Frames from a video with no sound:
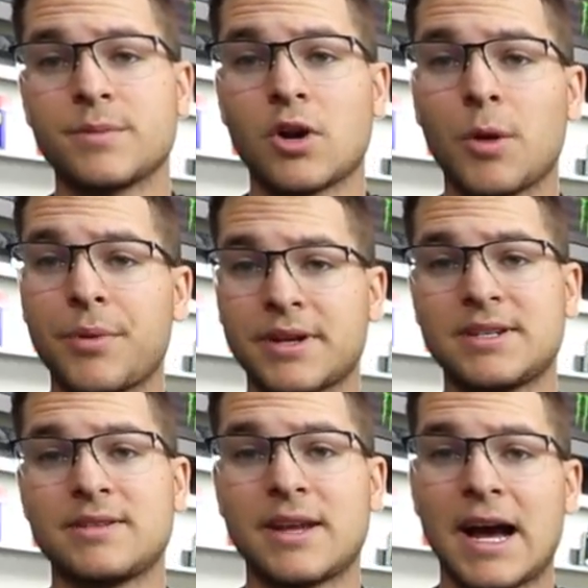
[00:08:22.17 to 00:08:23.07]
carpet
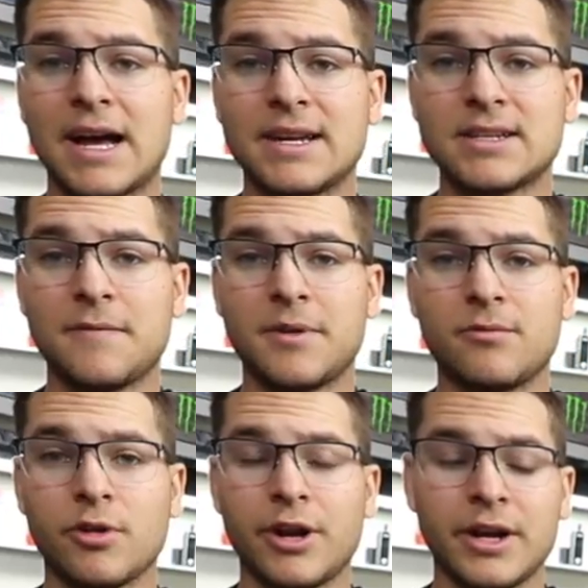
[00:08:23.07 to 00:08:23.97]
guys have been
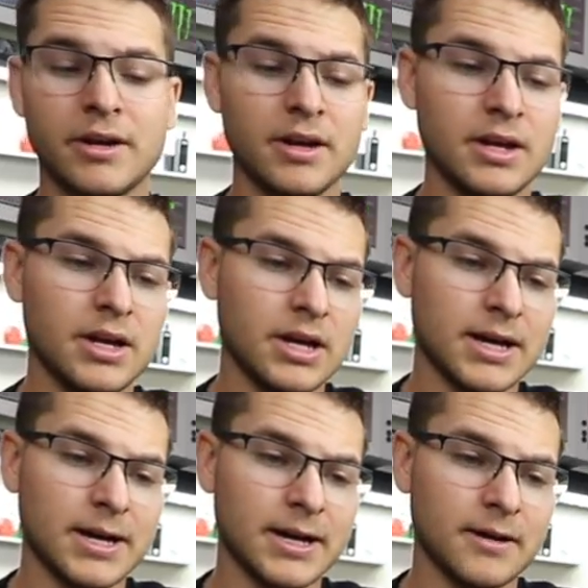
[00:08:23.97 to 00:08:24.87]
running
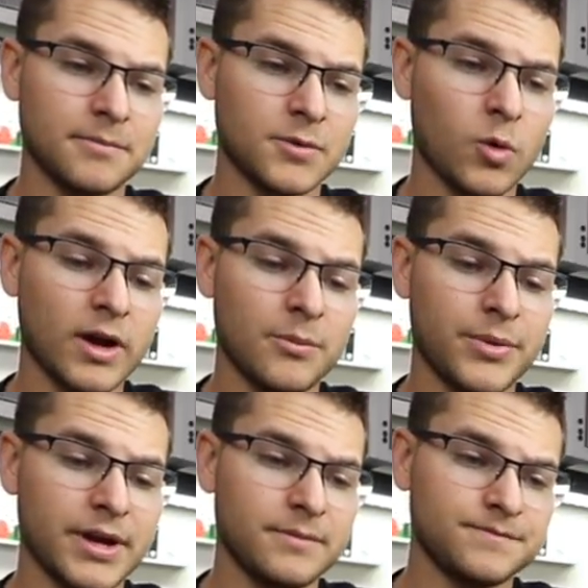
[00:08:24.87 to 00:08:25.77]
quite a
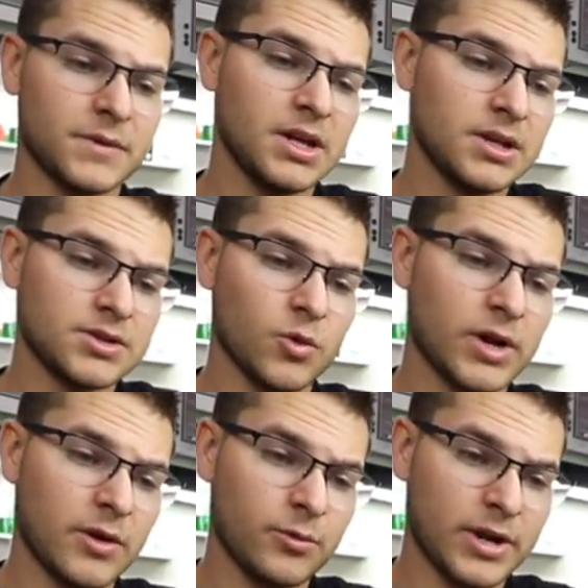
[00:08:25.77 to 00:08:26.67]
bit. So when
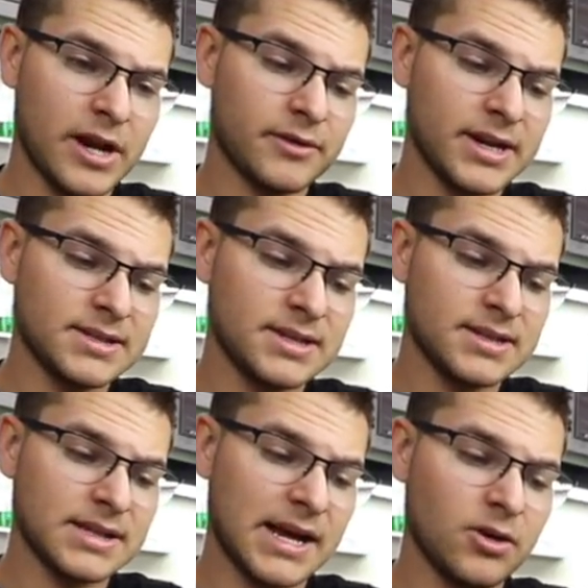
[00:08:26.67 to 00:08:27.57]
I raise
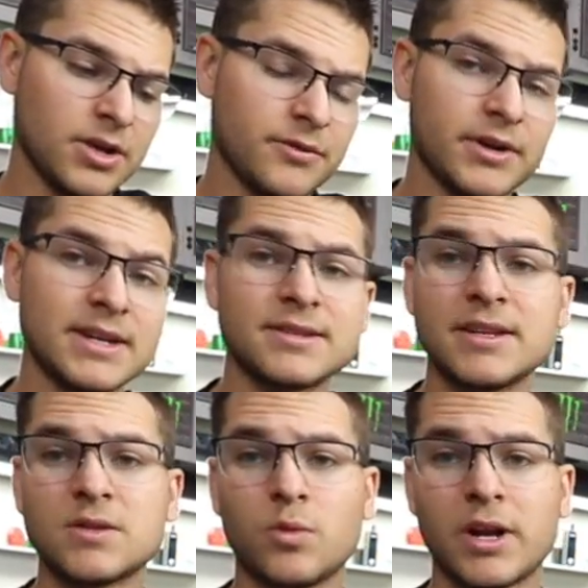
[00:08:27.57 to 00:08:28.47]
this, I only raise
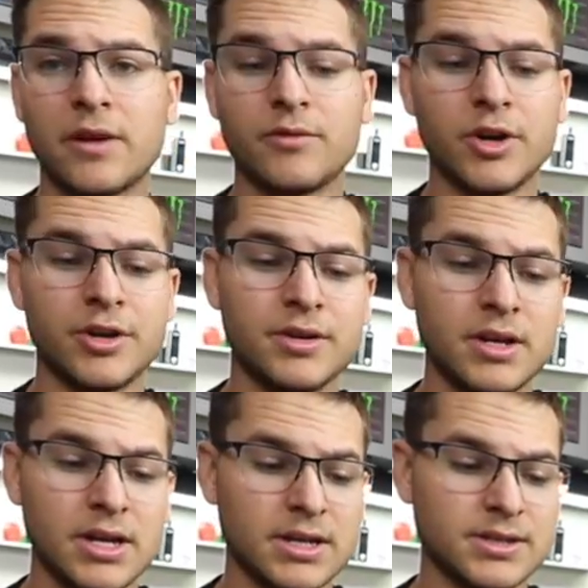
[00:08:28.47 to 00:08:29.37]
this when I run
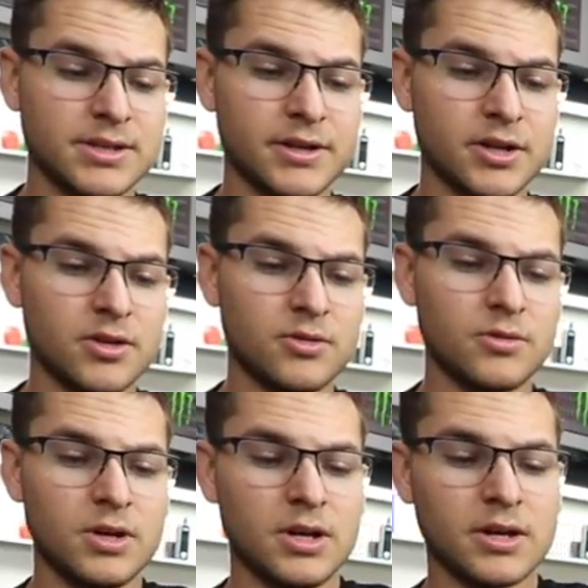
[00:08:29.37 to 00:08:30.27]

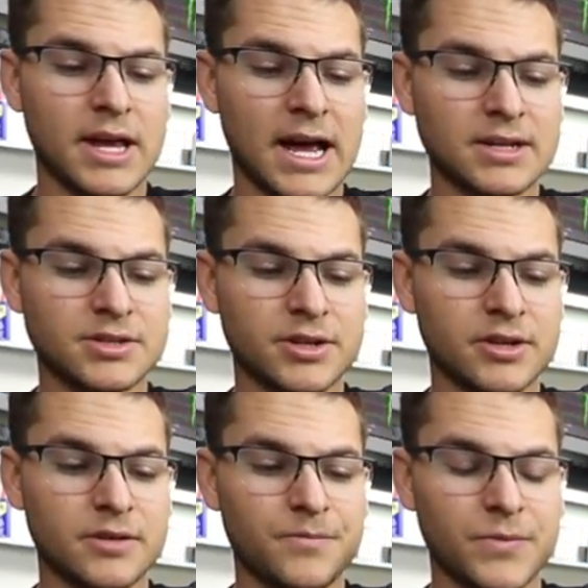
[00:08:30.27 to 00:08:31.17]
0
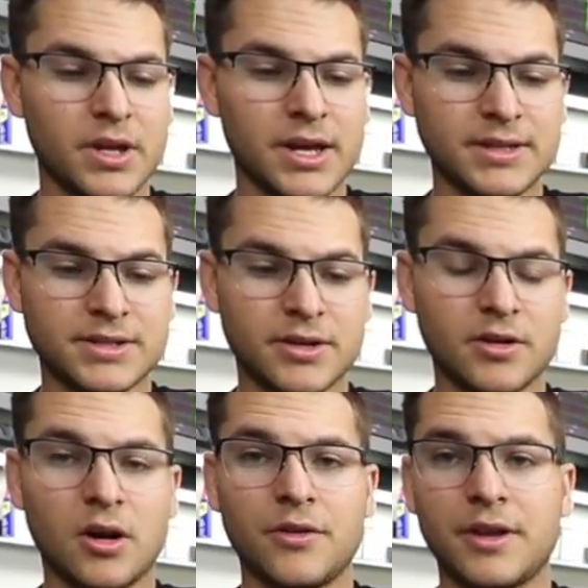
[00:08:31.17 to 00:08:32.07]
caster insert
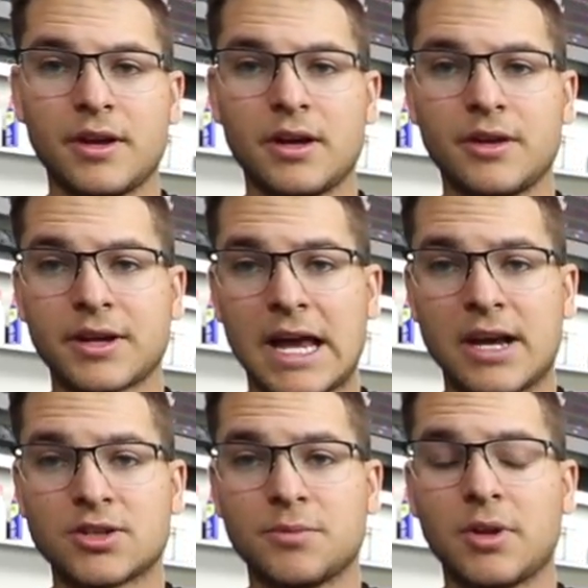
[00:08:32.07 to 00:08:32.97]
on the
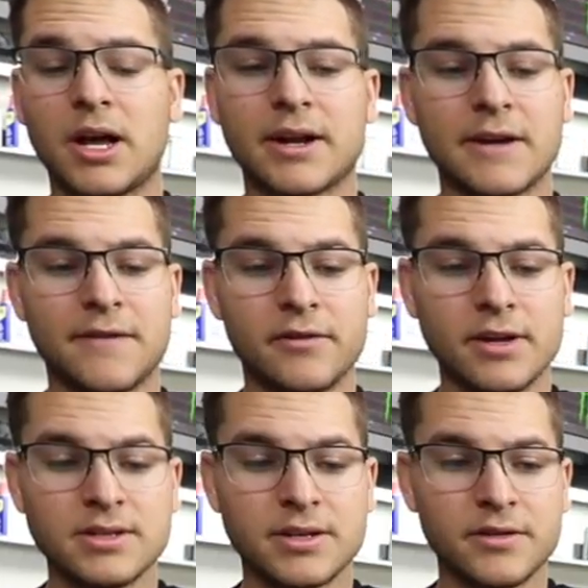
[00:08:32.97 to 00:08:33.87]
caster block. If I
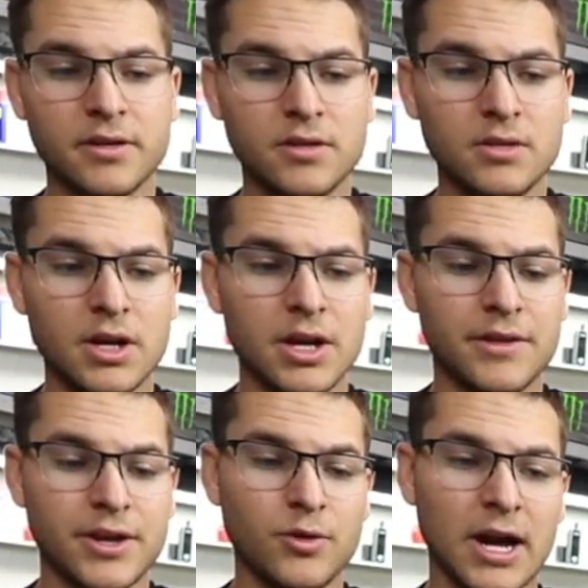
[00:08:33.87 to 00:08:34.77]
run 0,
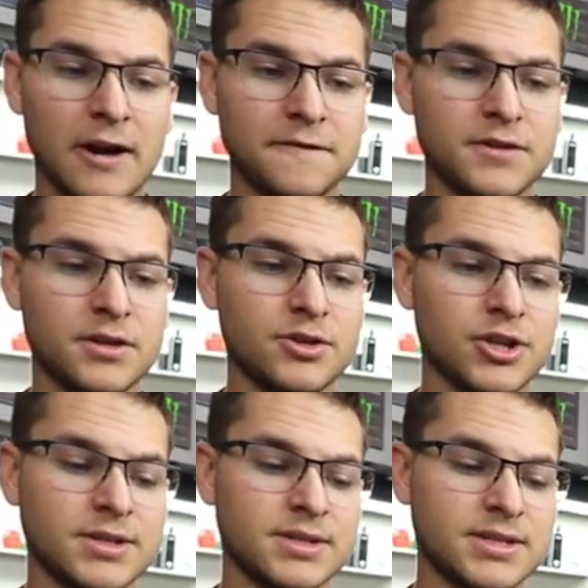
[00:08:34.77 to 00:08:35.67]
then you have to
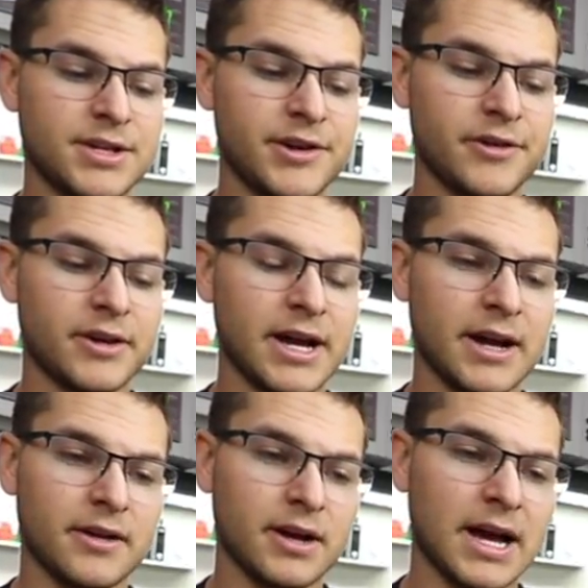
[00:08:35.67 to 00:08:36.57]
adjust the steering
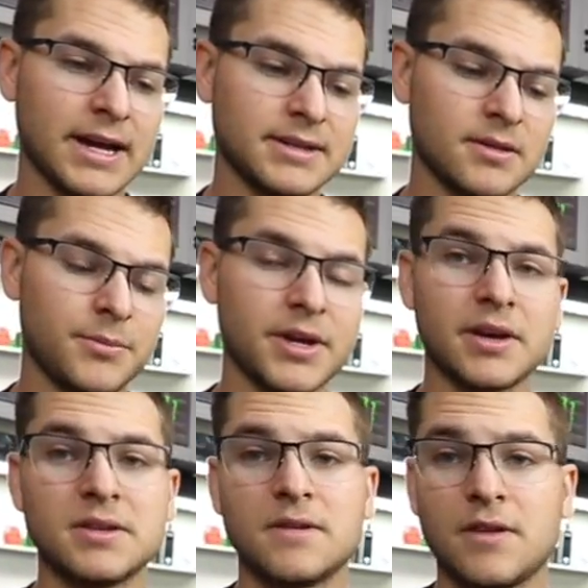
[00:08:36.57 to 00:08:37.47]
rack height
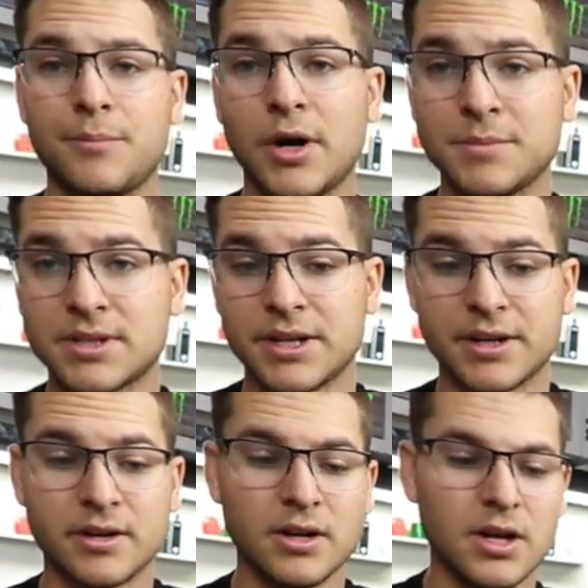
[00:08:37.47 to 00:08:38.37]
because of the bump steer.